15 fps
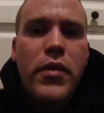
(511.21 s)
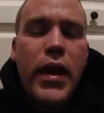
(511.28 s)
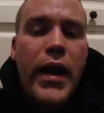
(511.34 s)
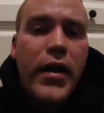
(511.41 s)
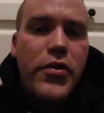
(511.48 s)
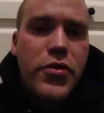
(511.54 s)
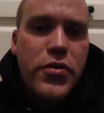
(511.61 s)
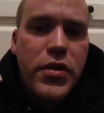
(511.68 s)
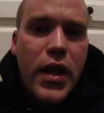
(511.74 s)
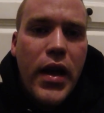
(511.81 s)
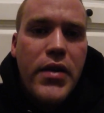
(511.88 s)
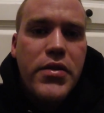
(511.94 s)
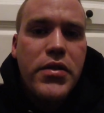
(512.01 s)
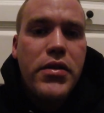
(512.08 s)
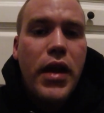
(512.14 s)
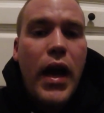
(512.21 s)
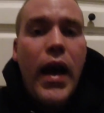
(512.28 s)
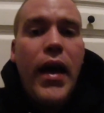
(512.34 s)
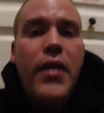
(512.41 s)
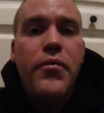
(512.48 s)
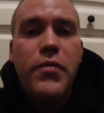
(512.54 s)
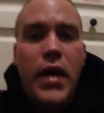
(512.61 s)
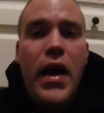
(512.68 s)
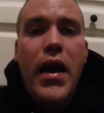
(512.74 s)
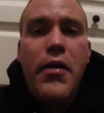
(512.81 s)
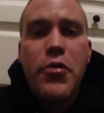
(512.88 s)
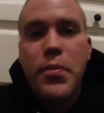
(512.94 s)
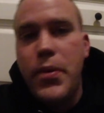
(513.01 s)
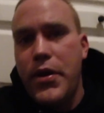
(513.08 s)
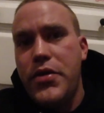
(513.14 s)
exercising. I
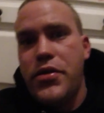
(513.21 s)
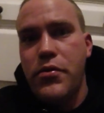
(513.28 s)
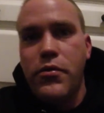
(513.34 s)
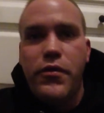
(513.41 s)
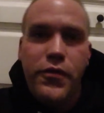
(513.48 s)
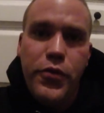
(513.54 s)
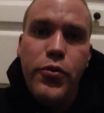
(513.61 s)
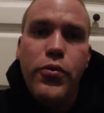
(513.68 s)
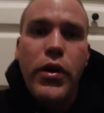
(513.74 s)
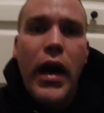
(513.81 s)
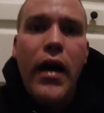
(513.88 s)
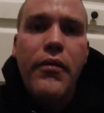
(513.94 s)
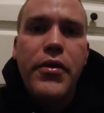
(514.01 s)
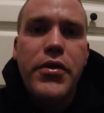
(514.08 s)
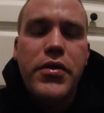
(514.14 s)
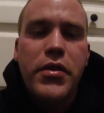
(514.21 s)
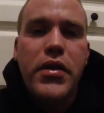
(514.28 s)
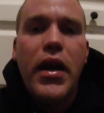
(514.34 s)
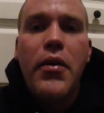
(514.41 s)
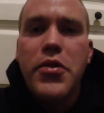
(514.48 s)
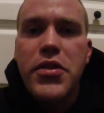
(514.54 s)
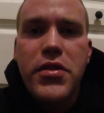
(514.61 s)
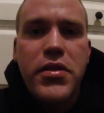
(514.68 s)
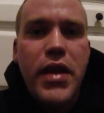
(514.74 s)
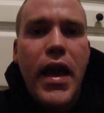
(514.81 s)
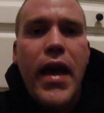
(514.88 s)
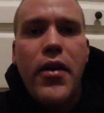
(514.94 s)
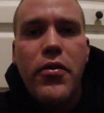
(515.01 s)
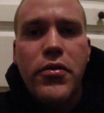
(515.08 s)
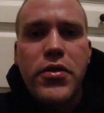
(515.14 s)
replaced it with food, obviously. I would
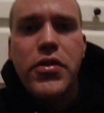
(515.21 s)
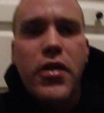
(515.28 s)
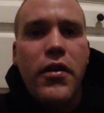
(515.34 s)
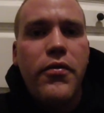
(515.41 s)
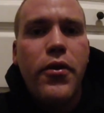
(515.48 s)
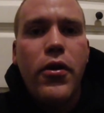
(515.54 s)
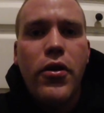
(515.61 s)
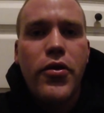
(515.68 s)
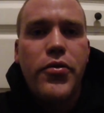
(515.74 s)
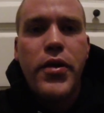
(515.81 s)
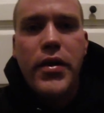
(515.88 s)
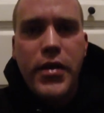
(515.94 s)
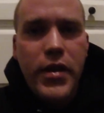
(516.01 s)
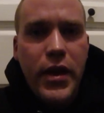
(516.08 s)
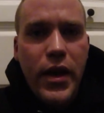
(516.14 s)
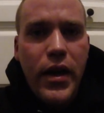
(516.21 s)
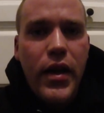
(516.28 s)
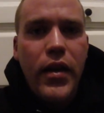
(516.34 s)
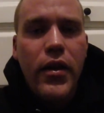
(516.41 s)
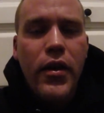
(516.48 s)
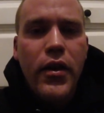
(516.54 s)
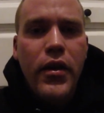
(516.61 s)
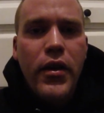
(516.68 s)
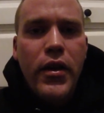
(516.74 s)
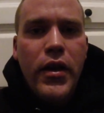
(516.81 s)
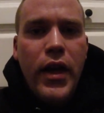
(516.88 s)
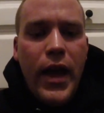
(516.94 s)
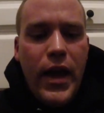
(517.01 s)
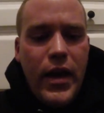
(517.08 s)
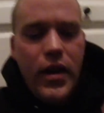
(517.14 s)
snack on stuff all throughout the day.
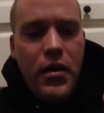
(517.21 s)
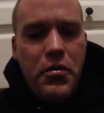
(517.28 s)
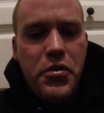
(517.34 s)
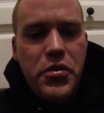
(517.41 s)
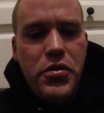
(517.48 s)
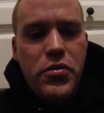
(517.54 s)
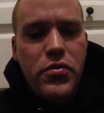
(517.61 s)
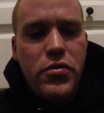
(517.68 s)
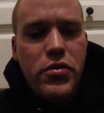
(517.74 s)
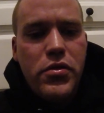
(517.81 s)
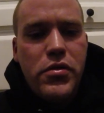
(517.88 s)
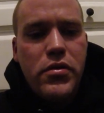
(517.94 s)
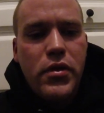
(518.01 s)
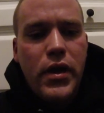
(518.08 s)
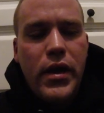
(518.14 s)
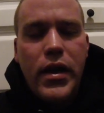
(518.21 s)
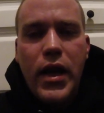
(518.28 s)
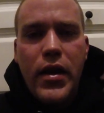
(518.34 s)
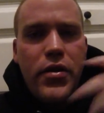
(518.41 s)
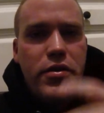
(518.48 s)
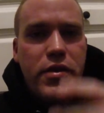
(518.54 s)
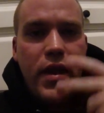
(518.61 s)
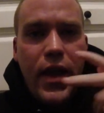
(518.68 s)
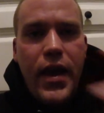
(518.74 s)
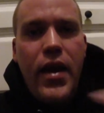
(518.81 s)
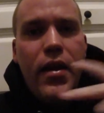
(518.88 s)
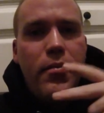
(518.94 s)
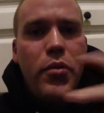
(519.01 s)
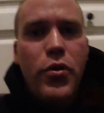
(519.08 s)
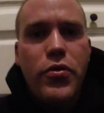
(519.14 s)
And I would use, like, because the
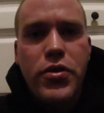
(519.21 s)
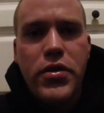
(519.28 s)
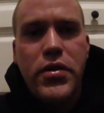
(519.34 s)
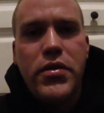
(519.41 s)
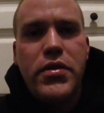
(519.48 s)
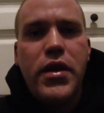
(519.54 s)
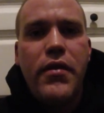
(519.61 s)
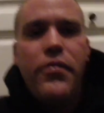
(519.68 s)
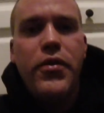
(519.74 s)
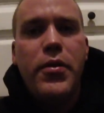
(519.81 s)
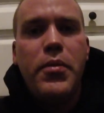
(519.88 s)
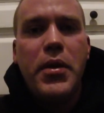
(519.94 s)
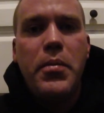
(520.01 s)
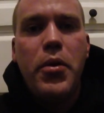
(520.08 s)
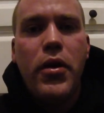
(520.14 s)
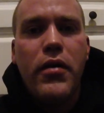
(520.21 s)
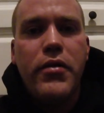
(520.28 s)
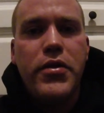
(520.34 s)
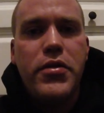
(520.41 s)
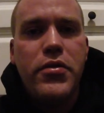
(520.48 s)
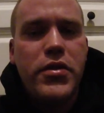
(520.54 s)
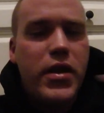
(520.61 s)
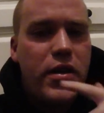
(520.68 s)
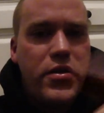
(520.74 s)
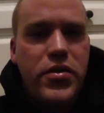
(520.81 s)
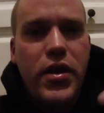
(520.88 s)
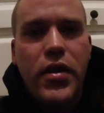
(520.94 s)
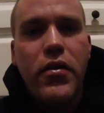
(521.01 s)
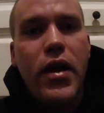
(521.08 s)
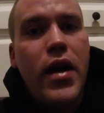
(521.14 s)
hand motion is definitely a big part of it too. It's like a
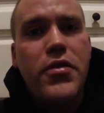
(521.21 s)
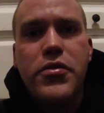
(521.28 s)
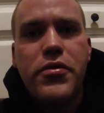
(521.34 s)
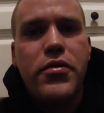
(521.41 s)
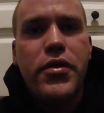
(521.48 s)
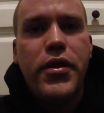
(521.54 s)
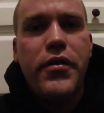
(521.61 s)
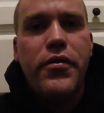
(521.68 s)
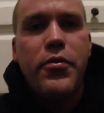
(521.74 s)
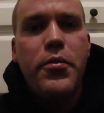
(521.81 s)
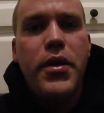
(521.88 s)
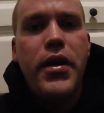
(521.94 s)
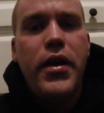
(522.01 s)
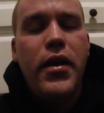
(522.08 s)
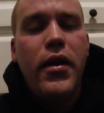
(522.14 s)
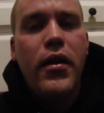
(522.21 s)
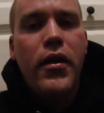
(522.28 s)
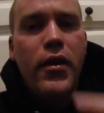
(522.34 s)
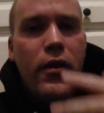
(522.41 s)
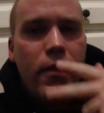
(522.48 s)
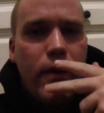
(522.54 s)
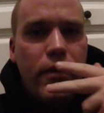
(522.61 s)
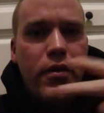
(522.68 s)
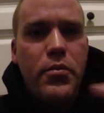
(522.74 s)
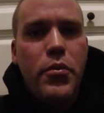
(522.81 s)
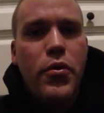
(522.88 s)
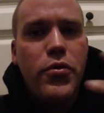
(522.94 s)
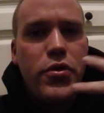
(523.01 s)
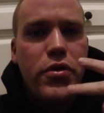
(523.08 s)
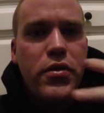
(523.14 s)
psychological thing for me, like the
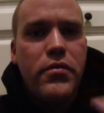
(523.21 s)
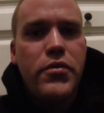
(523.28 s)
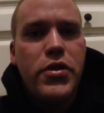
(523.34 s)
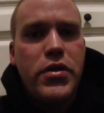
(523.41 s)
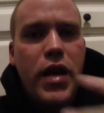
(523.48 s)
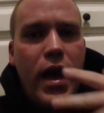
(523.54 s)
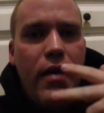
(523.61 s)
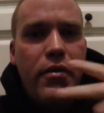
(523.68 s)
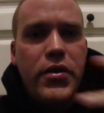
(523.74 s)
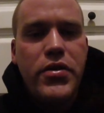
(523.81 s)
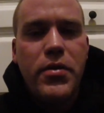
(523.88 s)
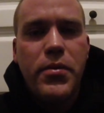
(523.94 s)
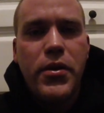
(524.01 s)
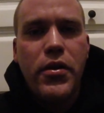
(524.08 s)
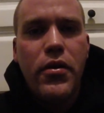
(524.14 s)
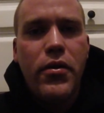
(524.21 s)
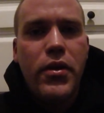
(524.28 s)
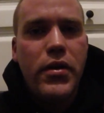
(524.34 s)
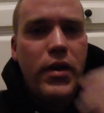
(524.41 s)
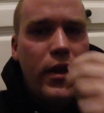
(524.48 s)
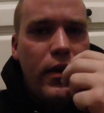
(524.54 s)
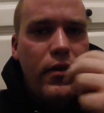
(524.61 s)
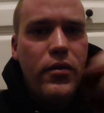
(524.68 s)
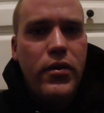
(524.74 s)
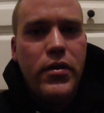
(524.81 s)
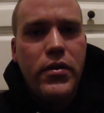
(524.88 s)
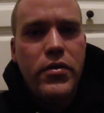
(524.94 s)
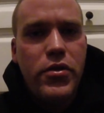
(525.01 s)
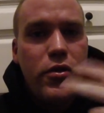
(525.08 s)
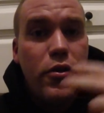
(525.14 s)
motion of just having something going
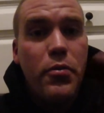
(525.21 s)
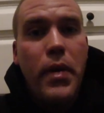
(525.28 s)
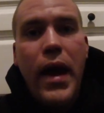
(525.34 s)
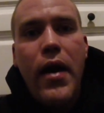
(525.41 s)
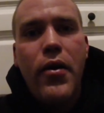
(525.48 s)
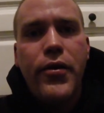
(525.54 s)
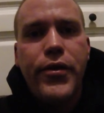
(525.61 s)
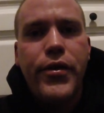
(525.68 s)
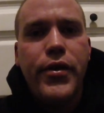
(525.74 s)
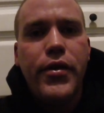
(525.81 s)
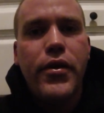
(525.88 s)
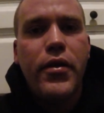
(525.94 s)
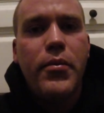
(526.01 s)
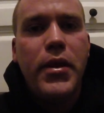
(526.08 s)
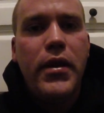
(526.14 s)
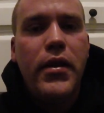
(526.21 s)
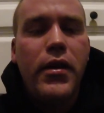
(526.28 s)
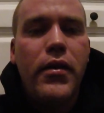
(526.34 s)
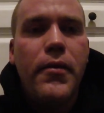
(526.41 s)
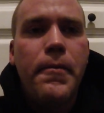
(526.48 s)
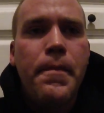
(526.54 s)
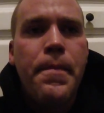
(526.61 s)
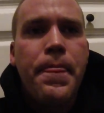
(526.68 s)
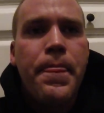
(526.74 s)
to your mouth, you know what I mean? And